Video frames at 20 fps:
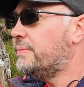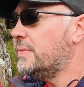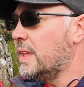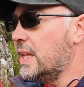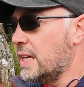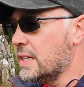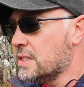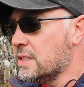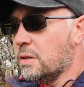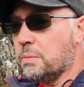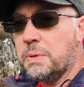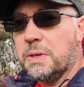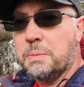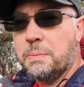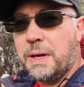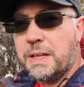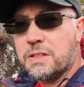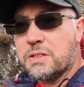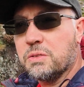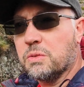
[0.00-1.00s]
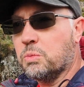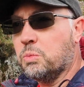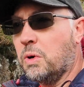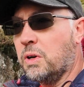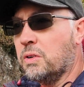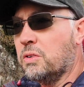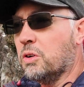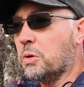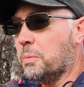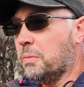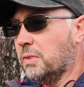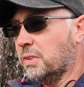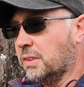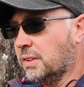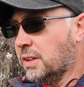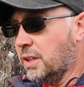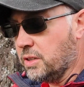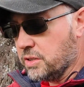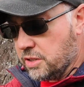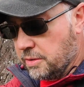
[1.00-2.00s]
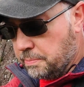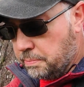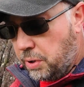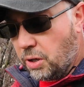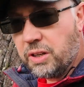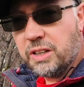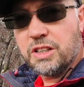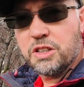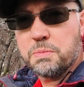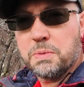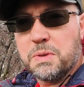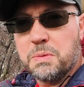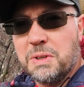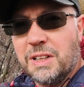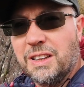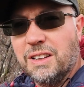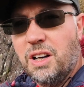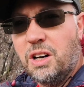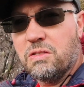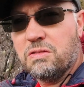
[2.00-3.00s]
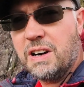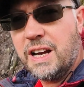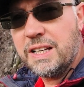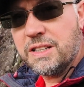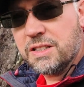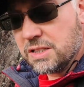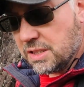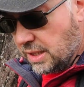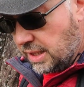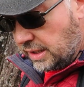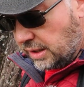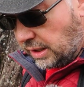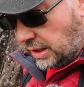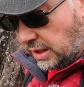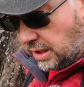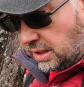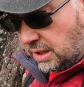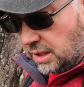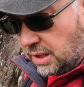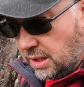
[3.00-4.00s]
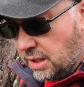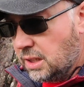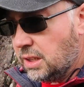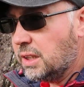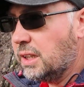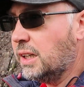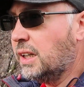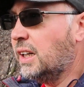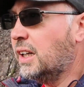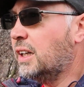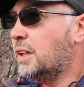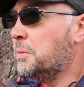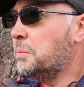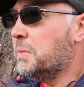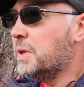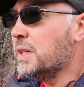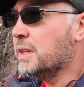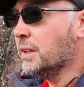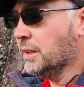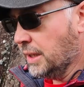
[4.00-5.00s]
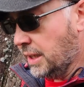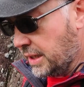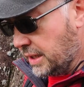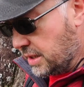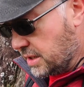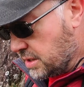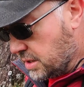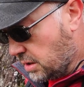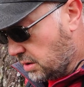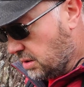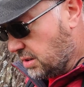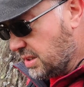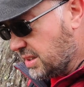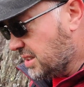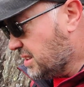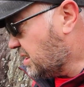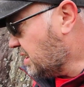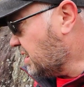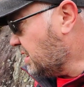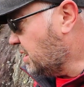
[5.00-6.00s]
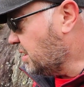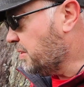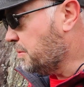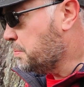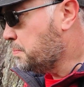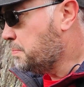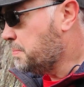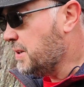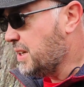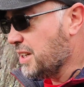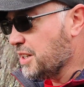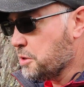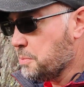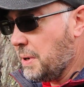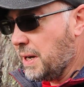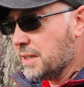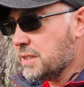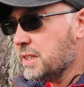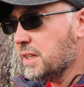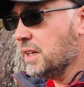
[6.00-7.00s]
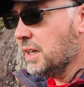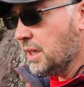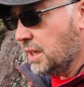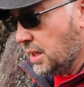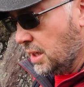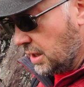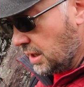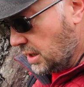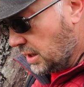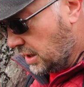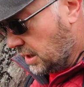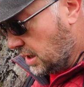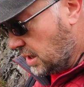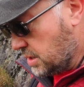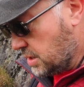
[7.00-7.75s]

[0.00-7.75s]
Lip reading: it's not been a bad sort of wander up. Lots of bogginess, but there's been a lot of rain just lately in the lake, so it's kind of be expected. So